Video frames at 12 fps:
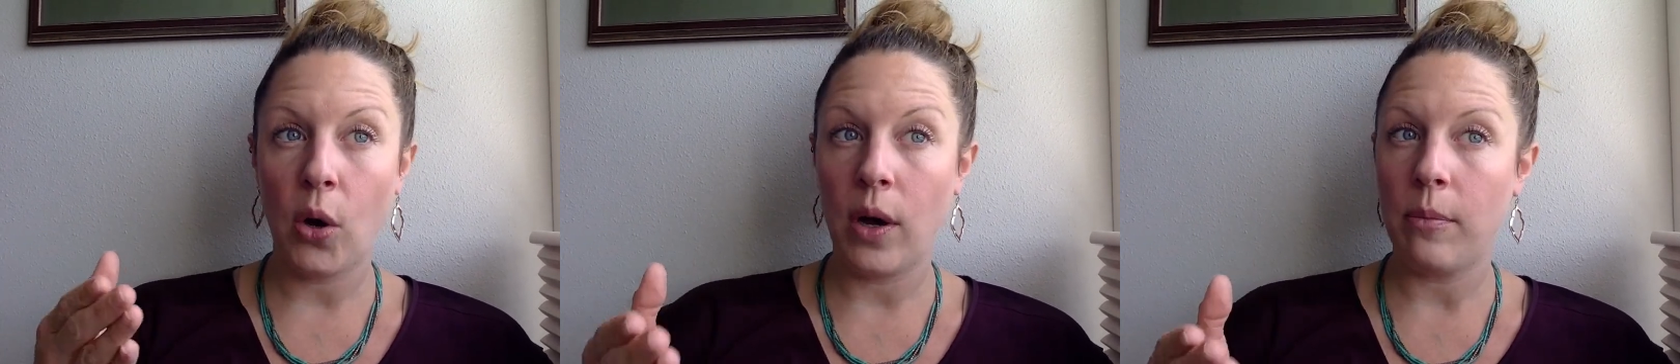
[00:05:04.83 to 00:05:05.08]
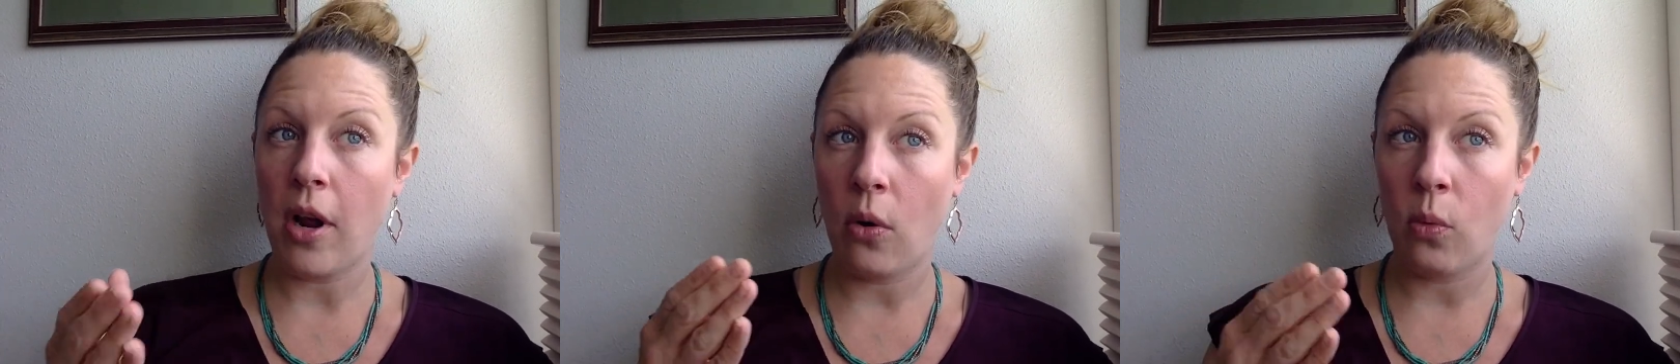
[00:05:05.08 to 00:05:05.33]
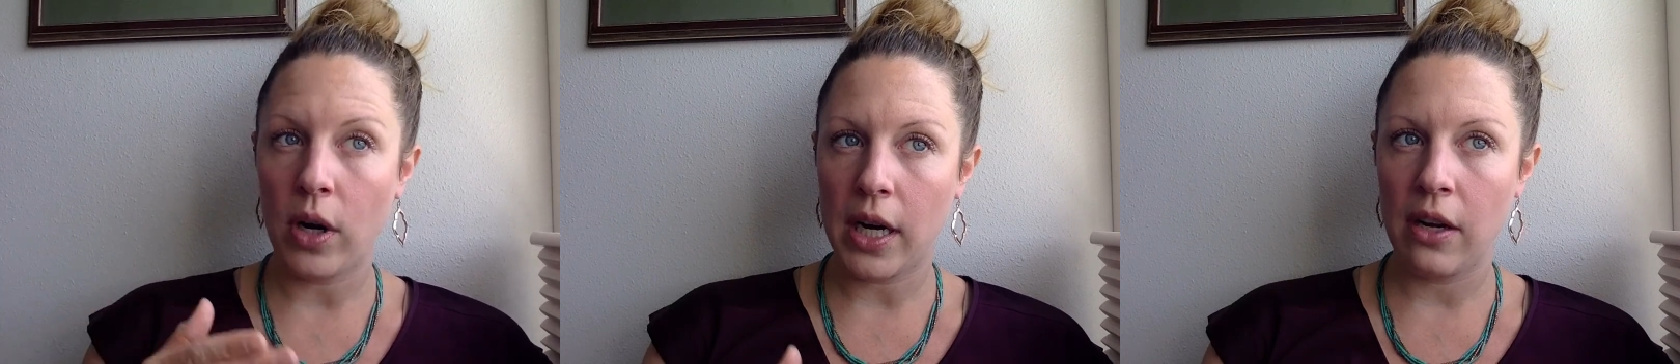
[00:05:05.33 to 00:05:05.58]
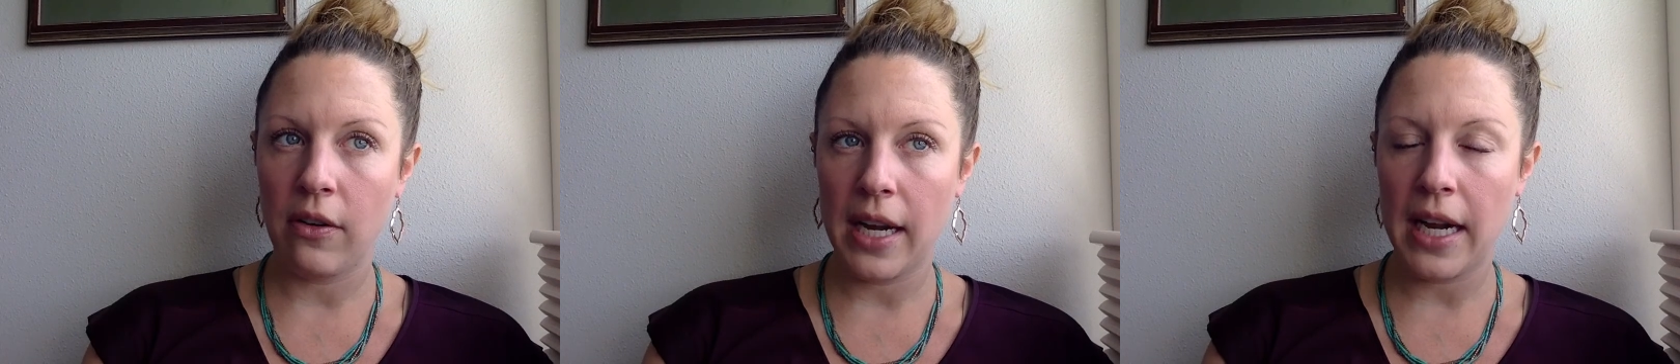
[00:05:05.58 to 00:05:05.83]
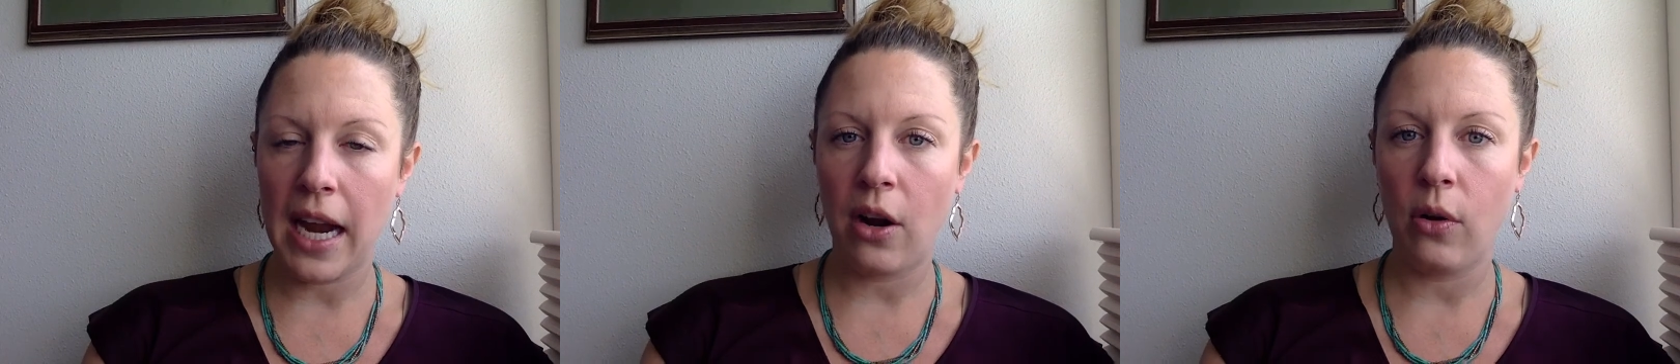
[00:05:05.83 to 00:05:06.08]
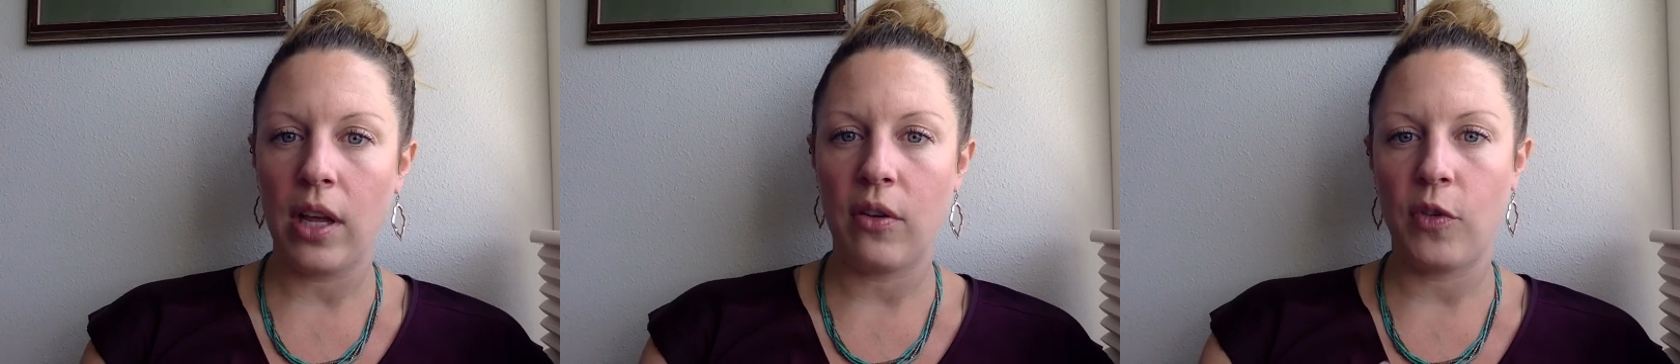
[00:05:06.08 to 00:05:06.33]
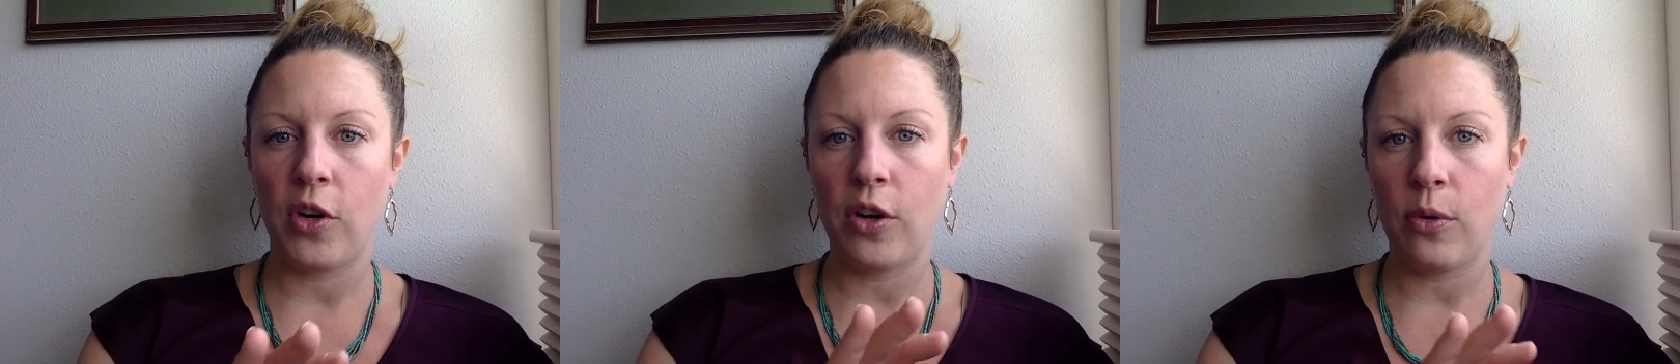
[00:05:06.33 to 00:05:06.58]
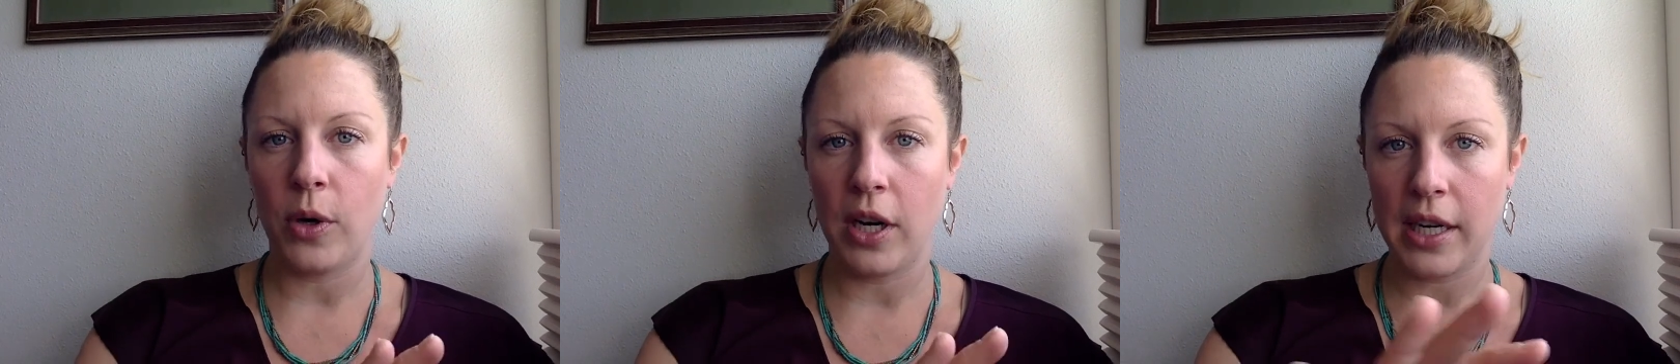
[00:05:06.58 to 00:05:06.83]
"Oh, I'm not working right now," if
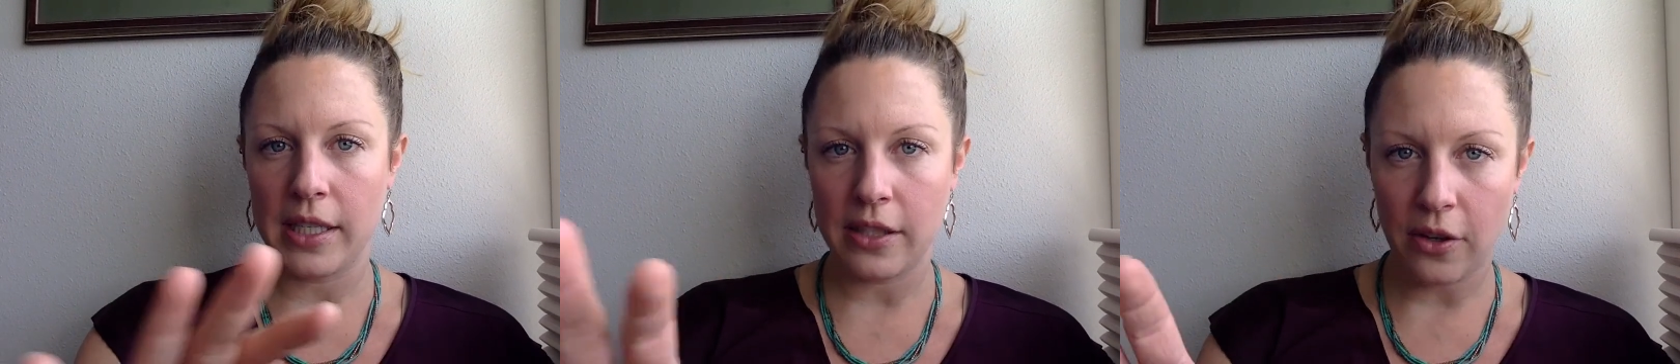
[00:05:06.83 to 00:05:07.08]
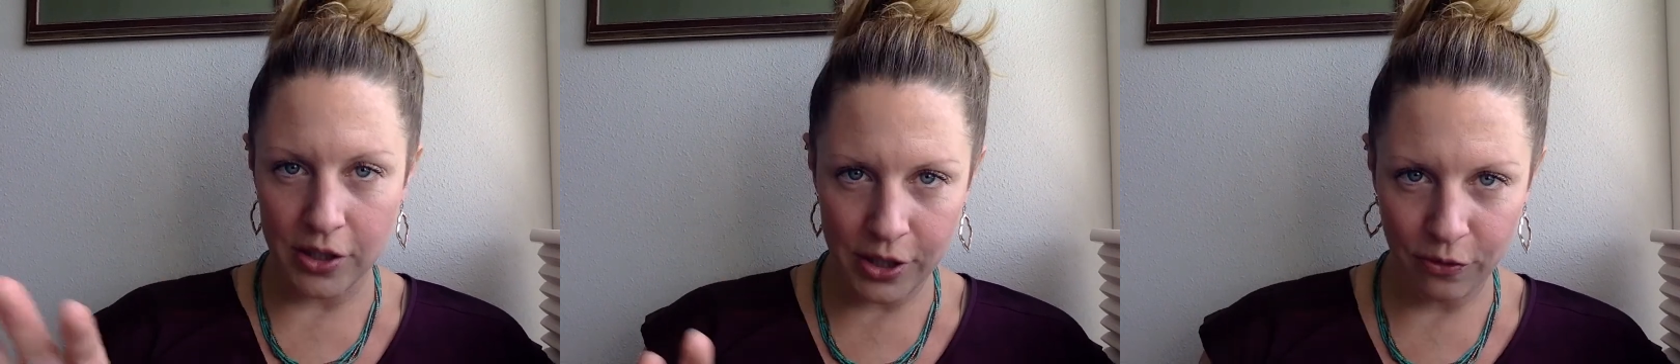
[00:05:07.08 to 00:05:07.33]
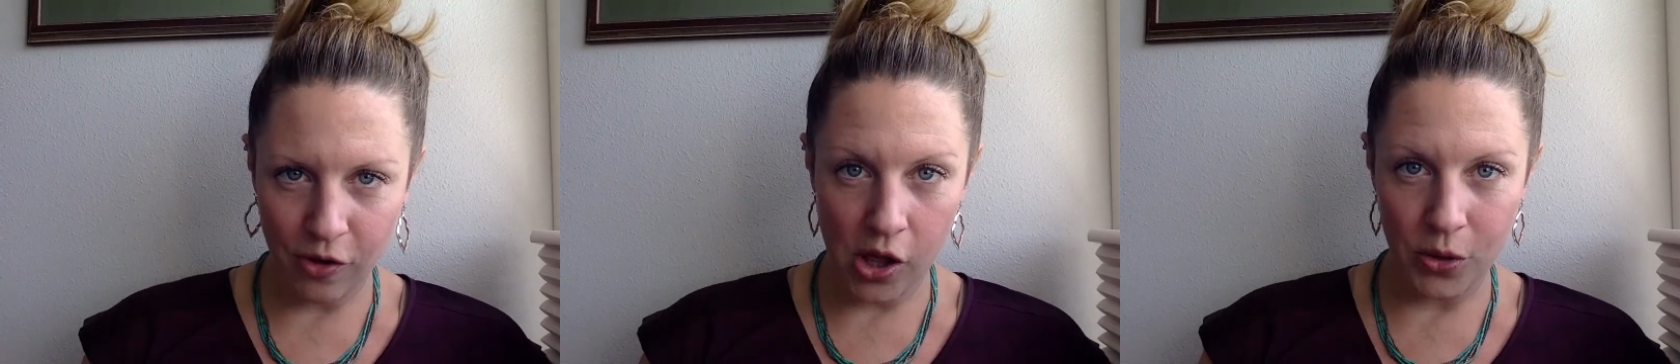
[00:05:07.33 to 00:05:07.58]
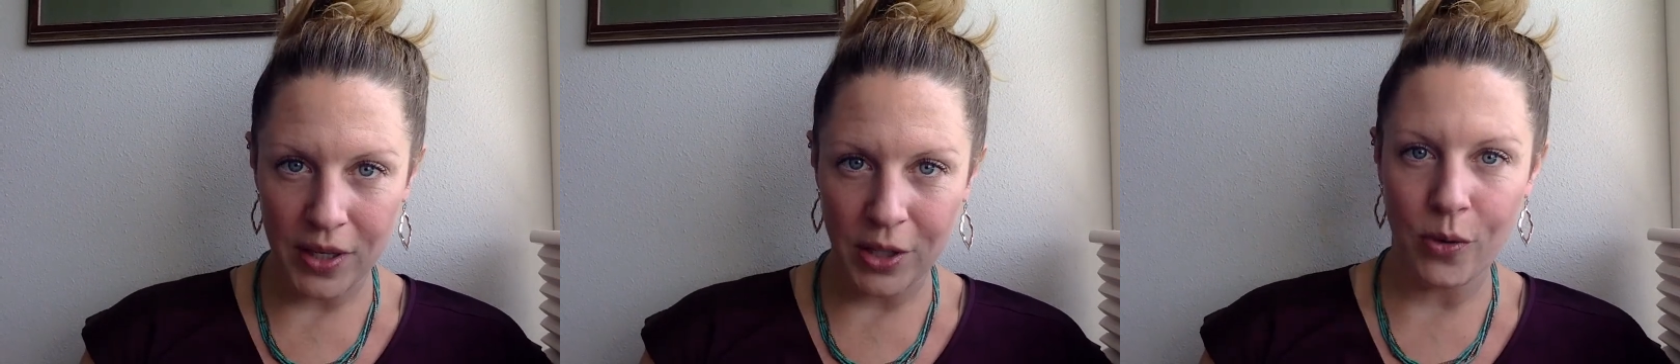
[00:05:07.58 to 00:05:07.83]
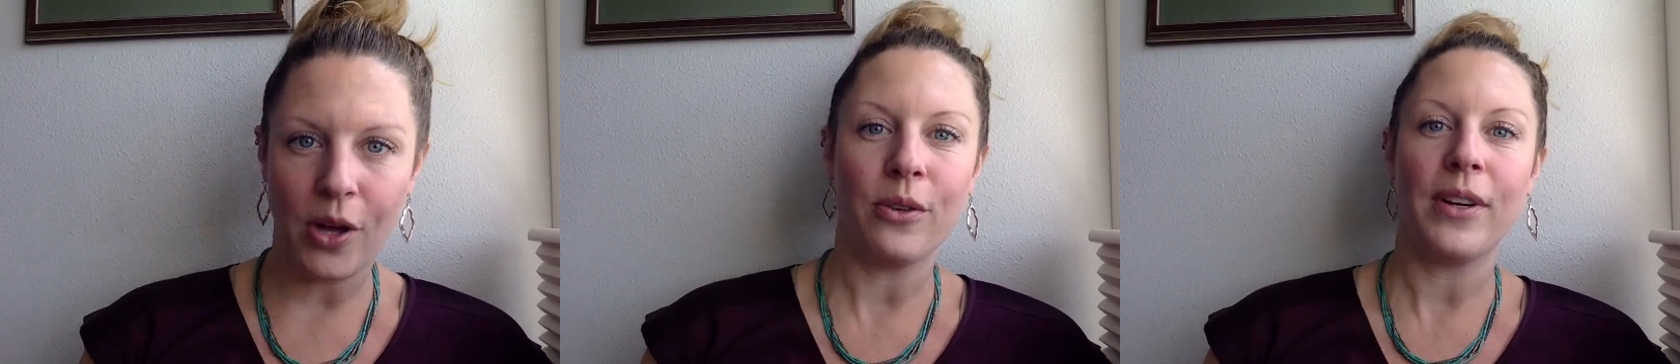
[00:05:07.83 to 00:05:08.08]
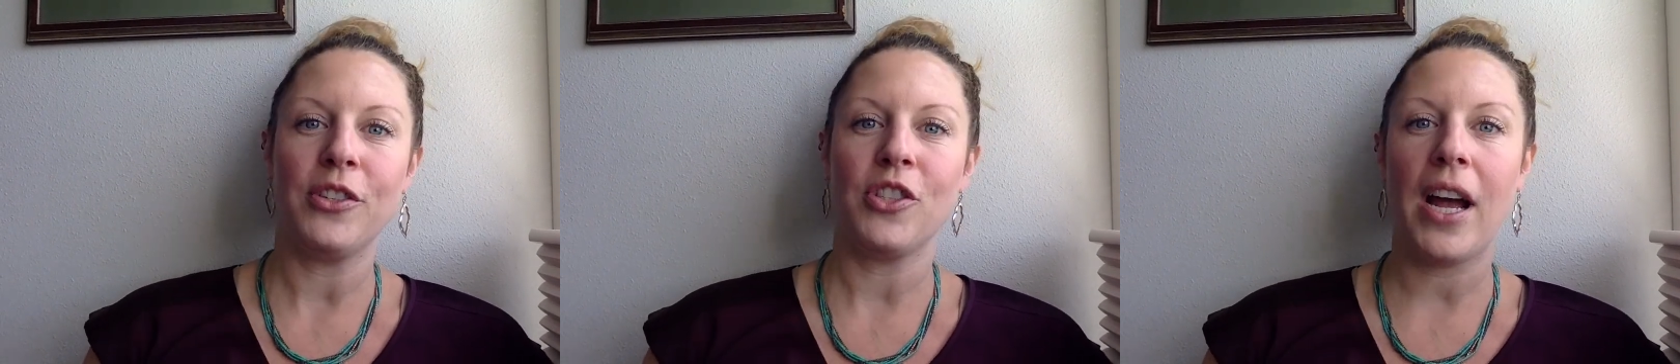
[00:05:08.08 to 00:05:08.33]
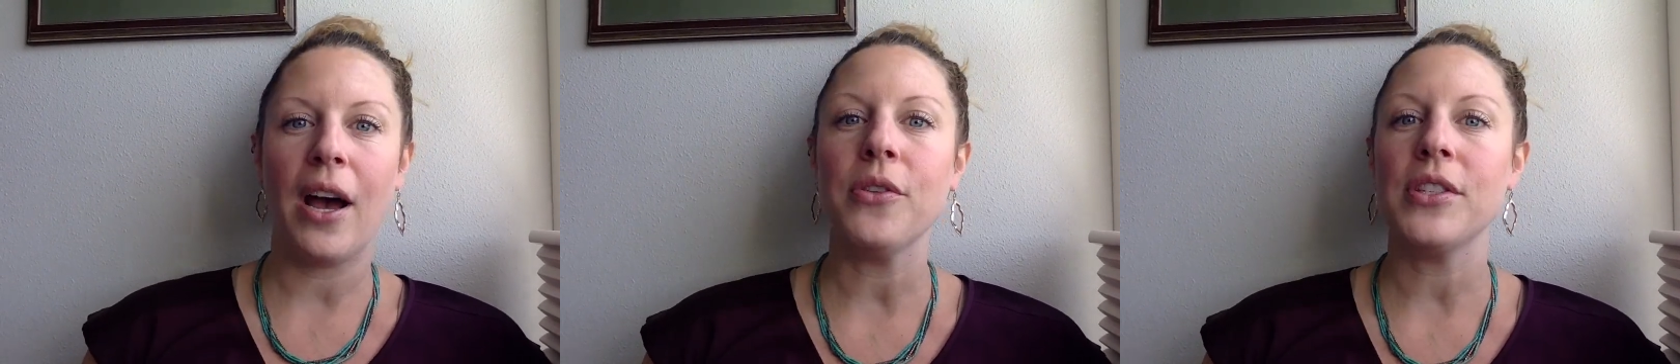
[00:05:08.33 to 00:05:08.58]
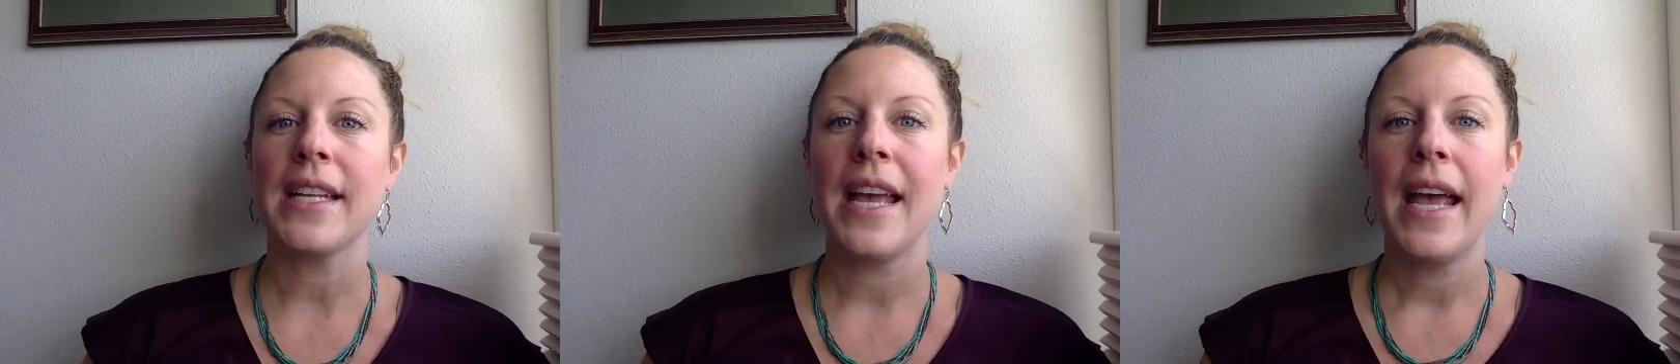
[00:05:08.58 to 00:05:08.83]
your work is also following you all around your house.